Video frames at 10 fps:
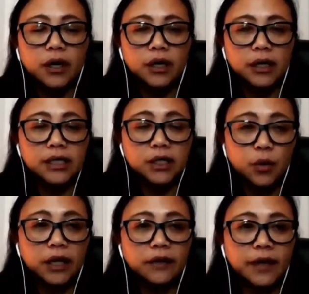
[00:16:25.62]
as a
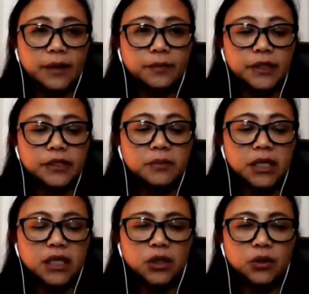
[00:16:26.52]
qualified person,
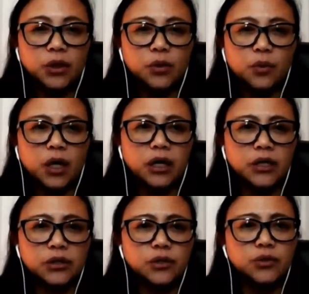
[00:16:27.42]
meaning you're a worker,
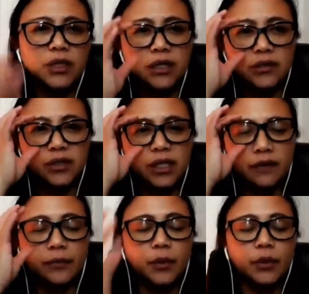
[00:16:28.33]
you're a student, you're
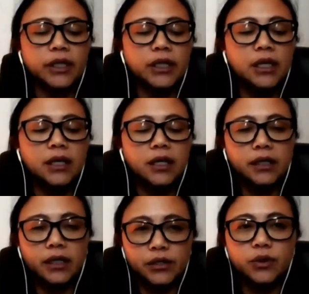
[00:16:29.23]
self-employed,
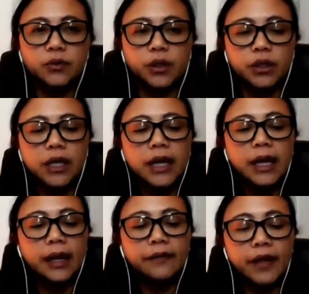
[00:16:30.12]
and so on.
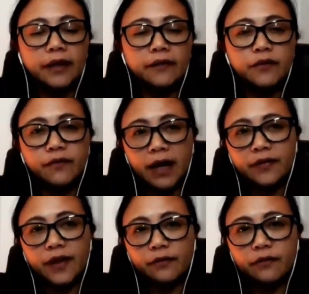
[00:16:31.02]
Then if you've had
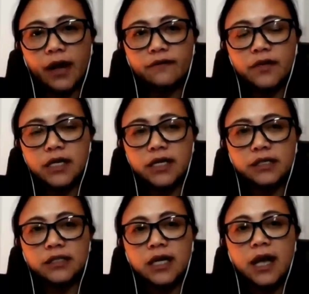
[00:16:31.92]
that for 5
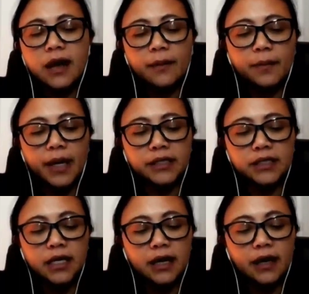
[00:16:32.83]
years,
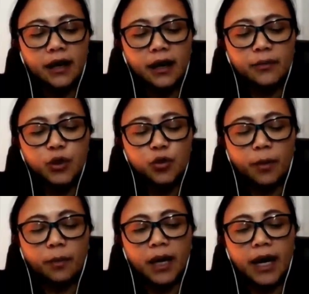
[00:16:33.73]
but you
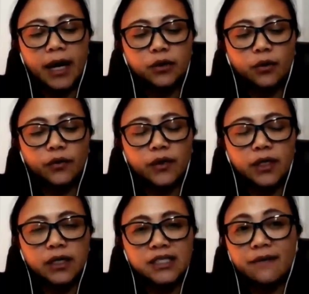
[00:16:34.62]
applied on
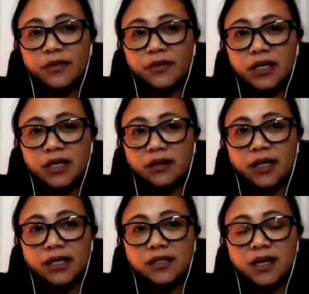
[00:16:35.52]
the 7th year,
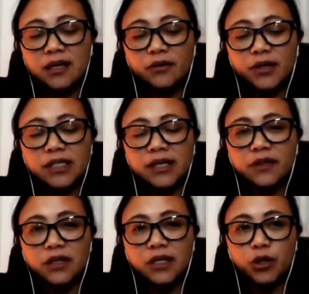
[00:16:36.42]
let's say on the
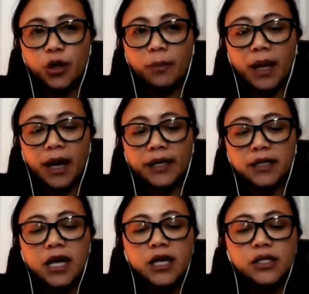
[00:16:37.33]
7th year you applied,
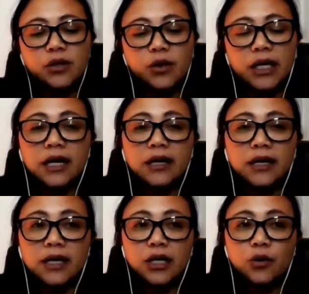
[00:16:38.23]
so
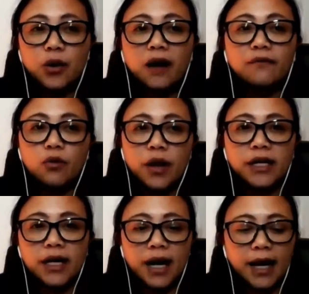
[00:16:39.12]
clearly you have
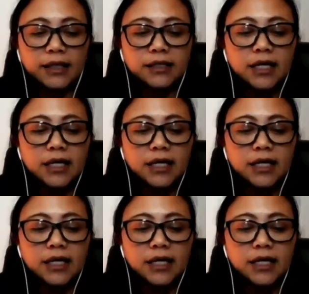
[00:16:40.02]
already had